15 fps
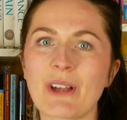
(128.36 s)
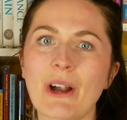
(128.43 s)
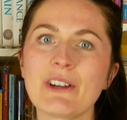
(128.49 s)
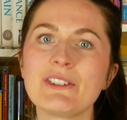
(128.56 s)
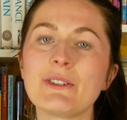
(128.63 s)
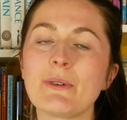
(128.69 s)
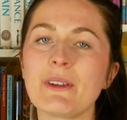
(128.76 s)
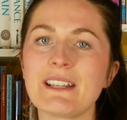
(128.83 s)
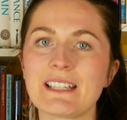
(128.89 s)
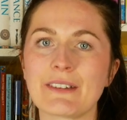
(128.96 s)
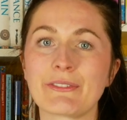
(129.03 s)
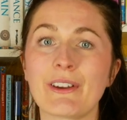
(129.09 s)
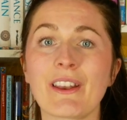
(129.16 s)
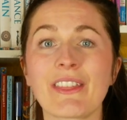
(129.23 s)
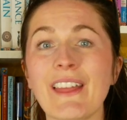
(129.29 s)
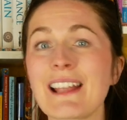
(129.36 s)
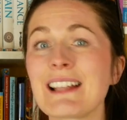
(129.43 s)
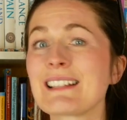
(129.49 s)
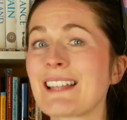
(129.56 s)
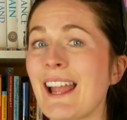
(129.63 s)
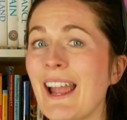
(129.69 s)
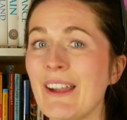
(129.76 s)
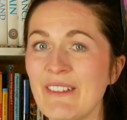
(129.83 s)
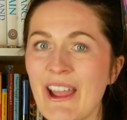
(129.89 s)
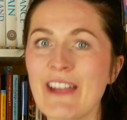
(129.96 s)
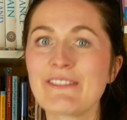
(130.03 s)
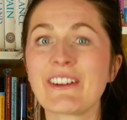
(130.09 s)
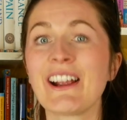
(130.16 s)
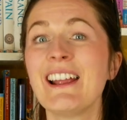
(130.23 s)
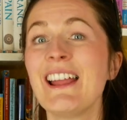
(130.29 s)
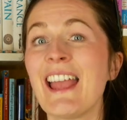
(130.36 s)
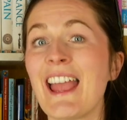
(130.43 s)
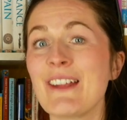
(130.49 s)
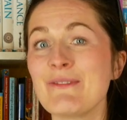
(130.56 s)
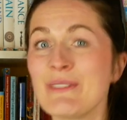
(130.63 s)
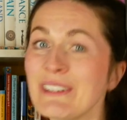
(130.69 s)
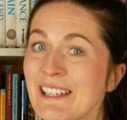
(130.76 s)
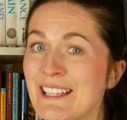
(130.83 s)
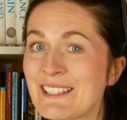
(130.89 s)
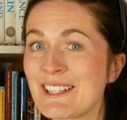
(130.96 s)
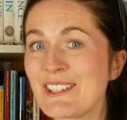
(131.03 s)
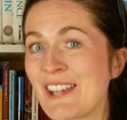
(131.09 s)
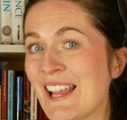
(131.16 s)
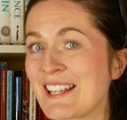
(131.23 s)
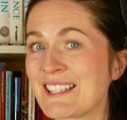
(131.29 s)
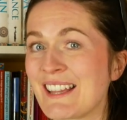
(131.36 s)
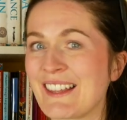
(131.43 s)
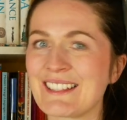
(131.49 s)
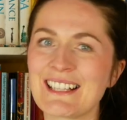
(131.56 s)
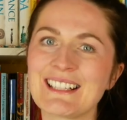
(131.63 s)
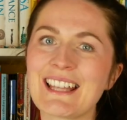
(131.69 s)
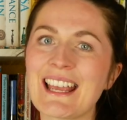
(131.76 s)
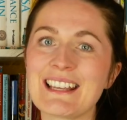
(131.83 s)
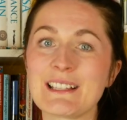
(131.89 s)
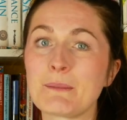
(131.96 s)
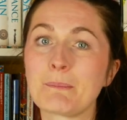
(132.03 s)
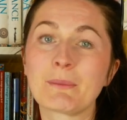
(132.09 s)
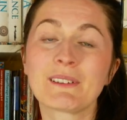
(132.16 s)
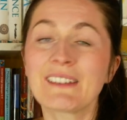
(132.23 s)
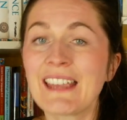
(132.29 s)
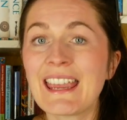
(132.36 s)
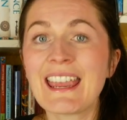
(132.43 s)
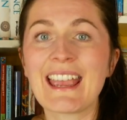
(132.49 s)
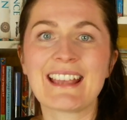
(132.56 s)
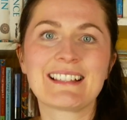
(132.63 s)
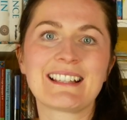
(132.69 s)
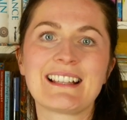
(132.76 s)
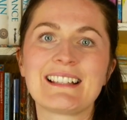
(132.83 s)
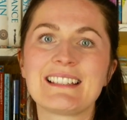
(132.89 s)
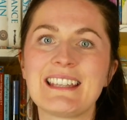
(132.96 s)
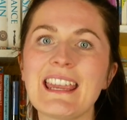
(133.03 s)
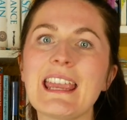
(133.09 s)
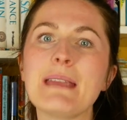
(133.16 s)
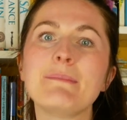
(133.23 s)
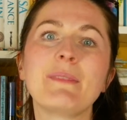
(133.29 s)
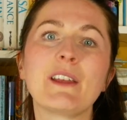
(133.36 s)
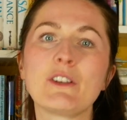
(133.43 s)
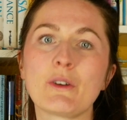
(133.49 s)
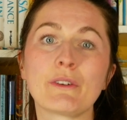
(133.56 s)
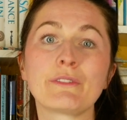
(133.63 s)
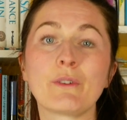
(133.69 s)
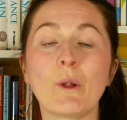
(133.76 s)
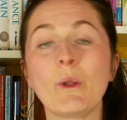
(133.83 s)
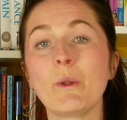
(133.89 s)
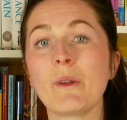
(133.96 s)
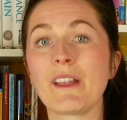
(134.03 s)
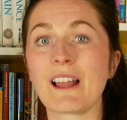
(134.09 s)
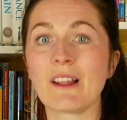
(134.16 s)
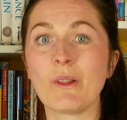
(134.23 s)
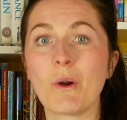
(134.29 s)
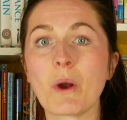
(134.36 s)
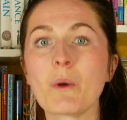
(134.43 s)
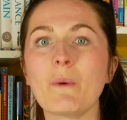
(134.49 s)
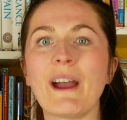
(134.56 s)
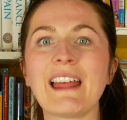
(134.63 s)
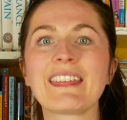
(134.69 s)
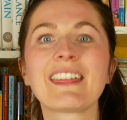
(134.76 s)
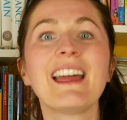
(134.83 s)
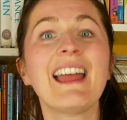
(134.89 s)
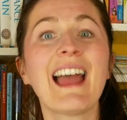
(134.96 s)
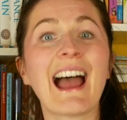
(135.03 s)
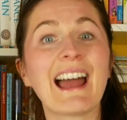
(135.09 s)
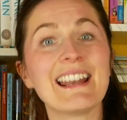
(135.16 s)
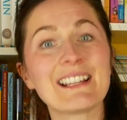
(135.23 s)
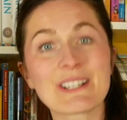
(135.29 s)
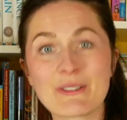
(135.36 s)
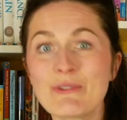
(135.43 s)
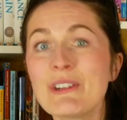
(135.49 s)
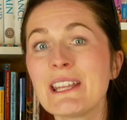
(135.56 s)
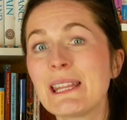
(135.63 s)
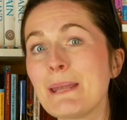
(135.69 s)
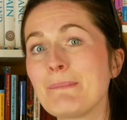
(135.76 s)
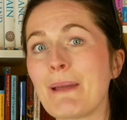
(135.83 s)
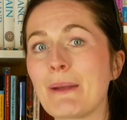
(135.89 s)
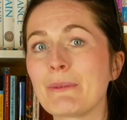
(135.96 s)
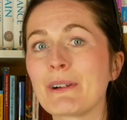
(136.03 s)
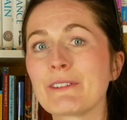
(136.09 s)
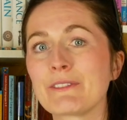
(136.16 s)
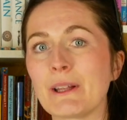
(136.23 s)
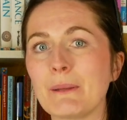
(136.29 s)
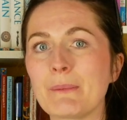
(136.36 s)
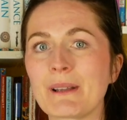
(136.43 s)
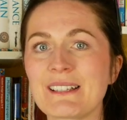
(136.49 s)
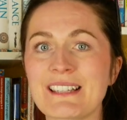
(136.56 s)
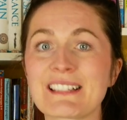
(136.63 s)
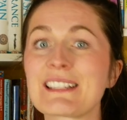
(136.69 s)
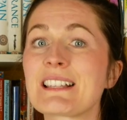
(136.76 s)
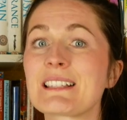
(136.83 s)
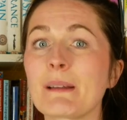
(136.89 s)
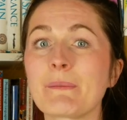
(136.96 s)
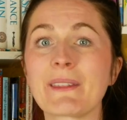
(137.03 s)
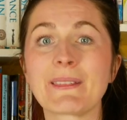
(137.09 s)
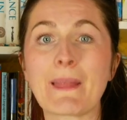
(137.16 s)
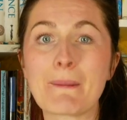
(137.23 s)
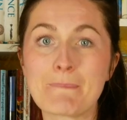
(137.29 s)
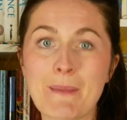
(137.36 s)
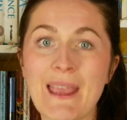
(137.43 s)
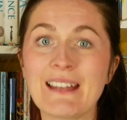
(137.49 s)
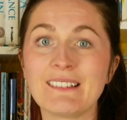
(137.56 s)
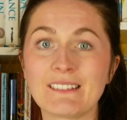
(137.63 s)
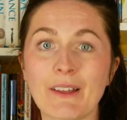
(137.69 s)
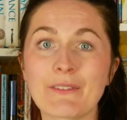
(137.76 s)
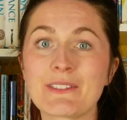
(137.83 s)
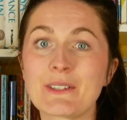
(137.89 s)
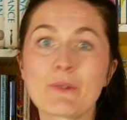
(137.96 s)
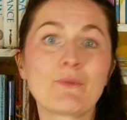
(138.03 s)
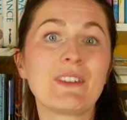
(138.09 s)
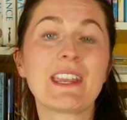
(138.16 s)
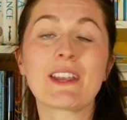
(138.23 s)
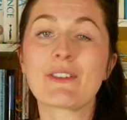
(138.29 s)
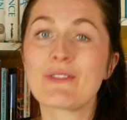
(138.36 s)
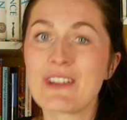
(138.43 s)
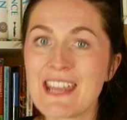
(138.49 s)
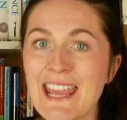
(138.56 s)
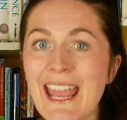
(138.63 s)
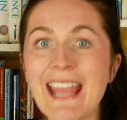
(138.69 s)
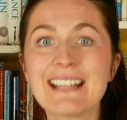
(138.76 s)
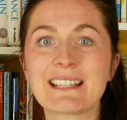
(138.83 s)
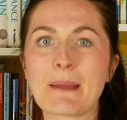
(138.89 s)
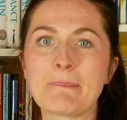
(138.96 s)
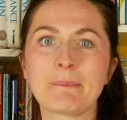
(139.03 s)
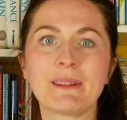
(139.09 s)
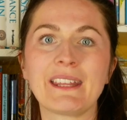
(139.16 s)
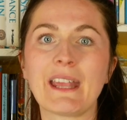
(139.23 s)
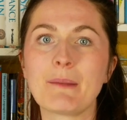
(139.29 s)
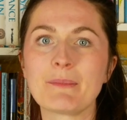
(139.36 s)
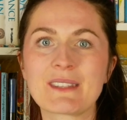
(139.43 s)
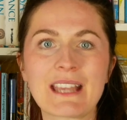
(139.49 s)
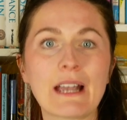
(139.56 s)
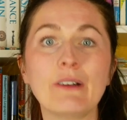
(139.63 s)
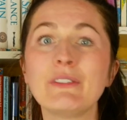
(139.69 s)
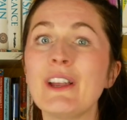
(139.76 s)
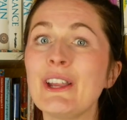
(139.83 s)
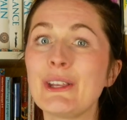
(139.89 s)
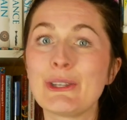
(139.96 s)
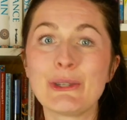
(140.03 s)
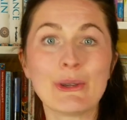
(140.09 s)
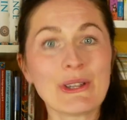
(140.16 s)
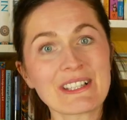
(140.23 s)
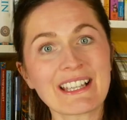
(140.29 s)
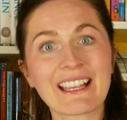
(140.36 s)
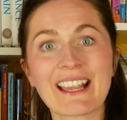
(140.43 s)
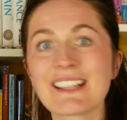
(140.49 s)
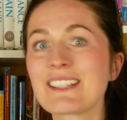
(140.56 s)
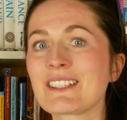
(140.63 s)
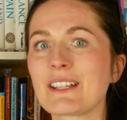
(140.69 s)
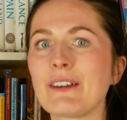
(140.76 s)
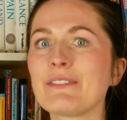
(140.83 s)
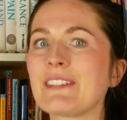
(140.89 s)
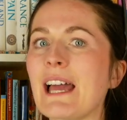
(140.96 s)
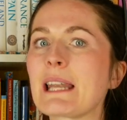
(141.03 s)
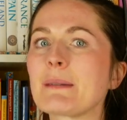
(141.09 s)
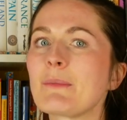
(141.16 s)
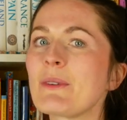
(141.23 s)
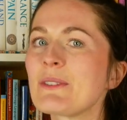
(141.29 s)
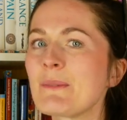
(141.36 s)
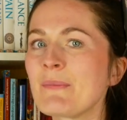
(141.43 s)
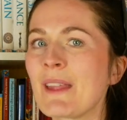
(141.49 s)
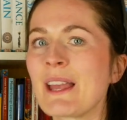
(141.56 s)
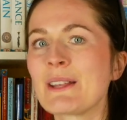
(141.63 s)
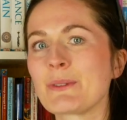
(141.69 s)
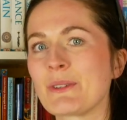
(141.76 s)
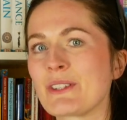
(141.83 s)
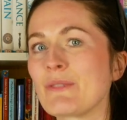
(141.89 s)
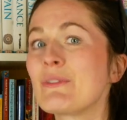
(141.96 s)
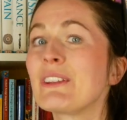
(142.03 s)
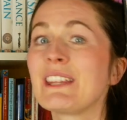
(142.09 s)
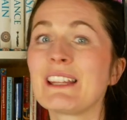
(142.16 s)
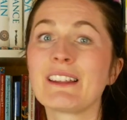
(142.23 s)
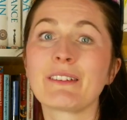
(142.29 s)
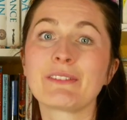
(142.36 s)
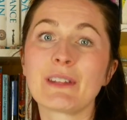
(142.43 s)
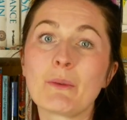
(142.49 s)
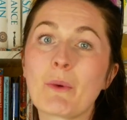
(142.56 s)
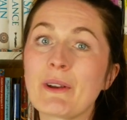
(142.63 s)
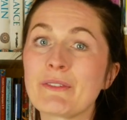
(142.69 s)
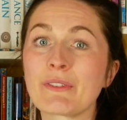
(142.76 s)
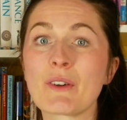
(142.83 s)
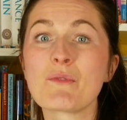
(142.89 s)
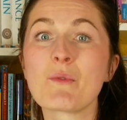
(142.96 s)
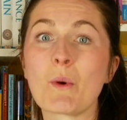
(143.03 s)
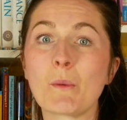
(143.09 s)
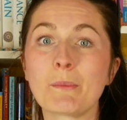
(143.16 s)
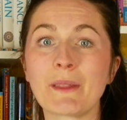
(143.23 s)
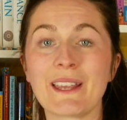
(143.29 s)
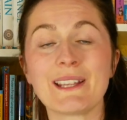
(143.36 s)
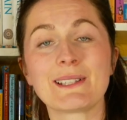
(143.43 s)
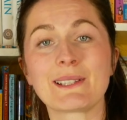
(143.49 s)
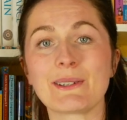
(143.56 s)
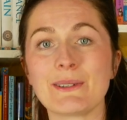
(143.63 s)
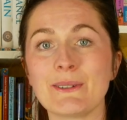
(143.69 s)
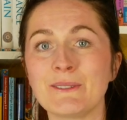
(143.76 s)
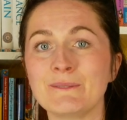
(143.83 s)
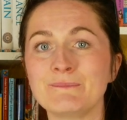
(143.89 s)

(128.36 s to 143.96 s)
are doing different things. However, it really suggests that this is his play, it's his game that you're following along with. And it's really powerful because this is something that Ben loves to recreate and play himself using his stuffed animals. So it's a really lovely one for role play too.